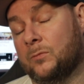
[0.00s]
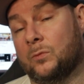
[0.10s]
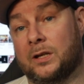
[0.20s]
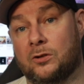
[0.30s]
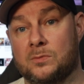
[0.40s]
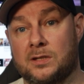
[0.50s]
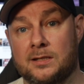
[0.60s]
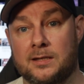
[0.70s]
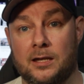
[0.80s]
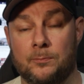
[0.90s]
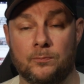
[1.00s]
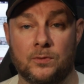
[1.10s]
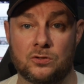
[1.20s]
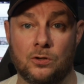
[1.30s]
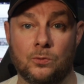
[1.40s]
when it comes to this
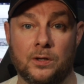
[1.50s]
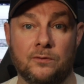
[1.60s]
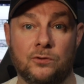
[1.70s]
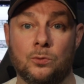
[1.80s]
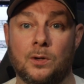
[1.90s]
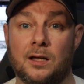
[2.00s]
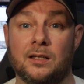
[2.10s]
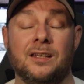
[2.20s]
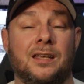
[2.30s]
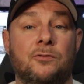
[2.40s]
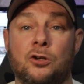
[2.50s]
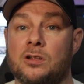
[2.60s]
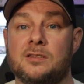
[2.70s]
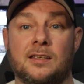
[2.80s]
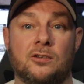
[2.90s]
game. So if you're a
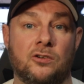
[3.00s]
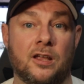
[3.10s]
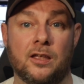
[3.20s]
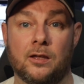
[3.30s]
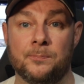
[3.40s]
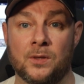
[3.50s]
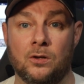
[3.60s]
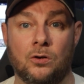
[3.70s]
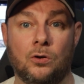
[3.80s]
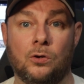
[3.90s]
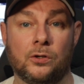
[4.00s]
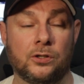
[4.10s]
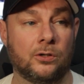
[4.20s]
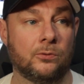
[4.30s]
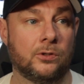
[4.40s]
content creator, or
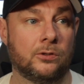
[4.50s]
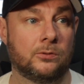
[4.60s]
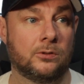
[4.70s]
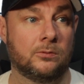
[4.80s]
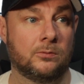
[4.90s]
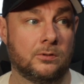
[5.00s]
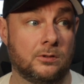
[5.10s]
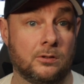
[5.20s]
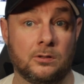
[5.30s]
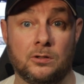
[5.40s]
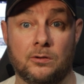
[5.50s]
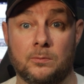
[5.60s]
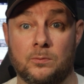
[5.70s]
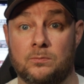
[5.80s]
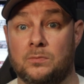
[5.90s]
you know, if
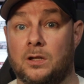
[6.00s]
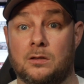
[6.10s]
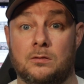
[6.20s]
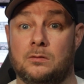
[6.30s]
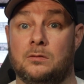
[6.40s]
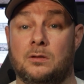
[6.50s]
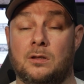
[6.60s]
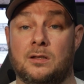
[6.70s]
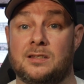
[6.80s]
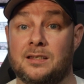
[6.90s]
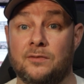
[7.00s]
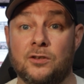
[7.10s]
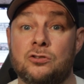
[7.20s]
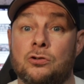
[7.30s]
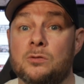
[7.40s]
you're
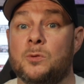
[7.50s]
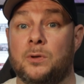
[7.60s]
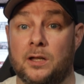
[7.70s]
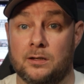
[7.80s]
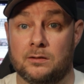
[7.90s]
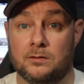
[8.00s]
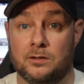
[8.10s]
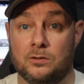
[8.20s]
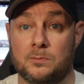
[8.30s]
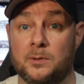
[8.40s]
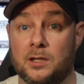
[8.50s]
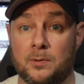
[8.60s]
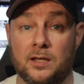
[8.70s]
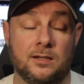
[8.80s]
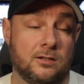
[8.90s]
a tournament player, do you
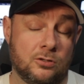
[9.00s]
play